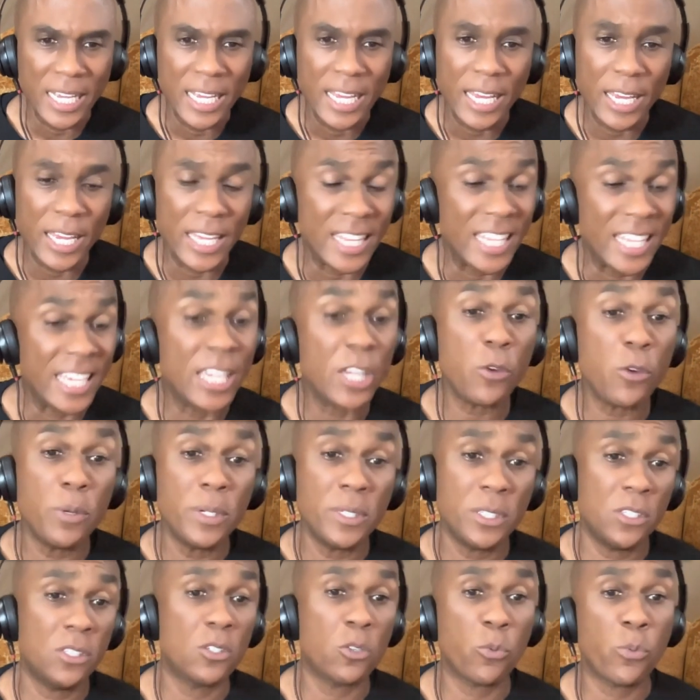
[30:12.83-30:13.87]
It
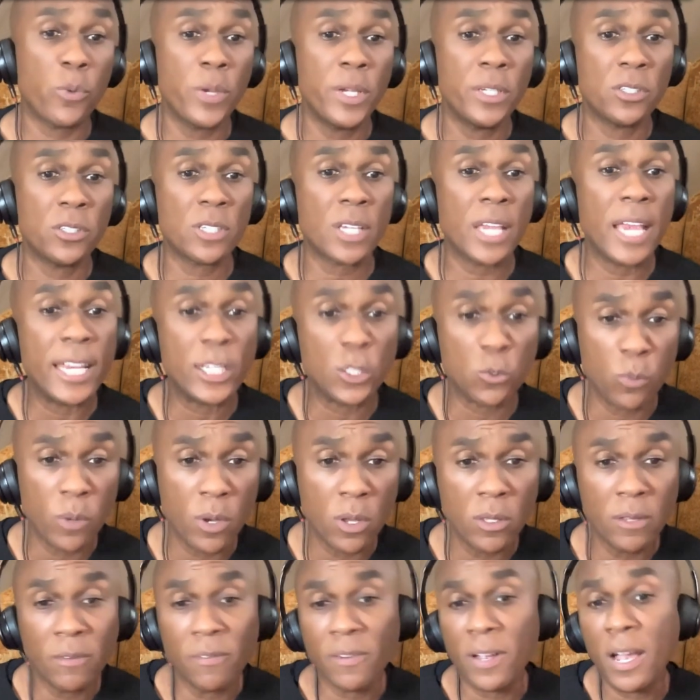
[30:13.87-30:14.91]
increases the risk as
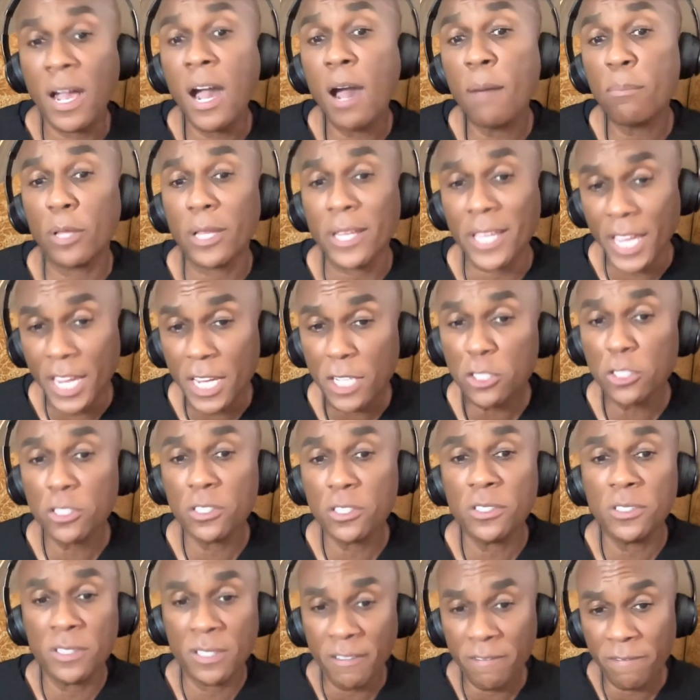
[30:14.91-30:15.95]
well of
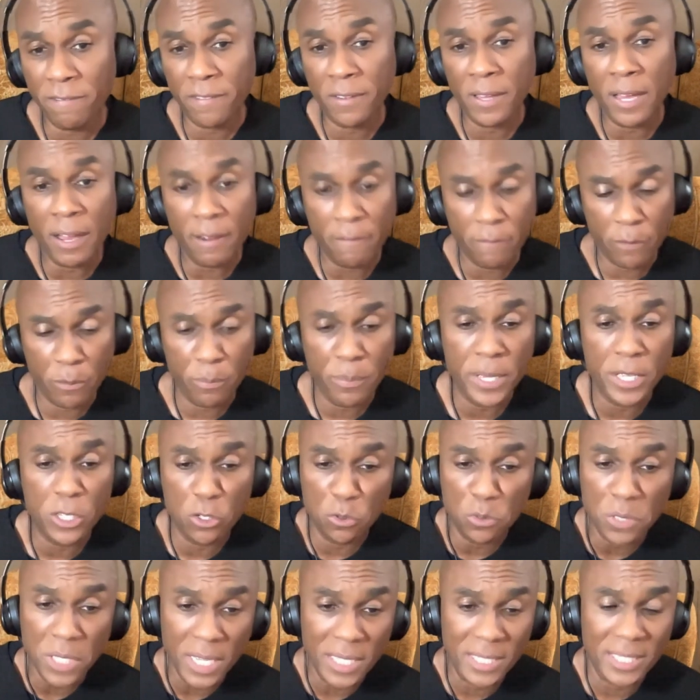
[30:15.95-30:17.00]
complications if, God forbid,
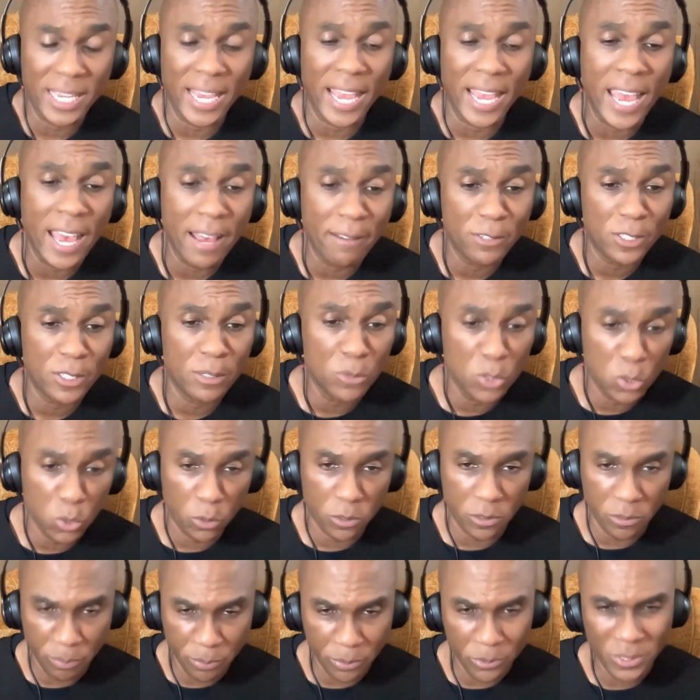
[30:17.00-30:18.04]
you need to have some
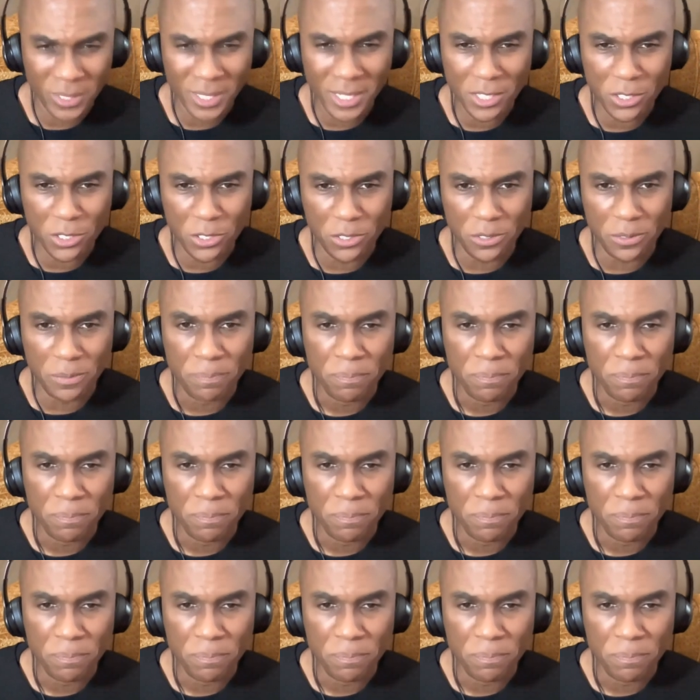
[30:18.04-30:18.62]
sort of procedure.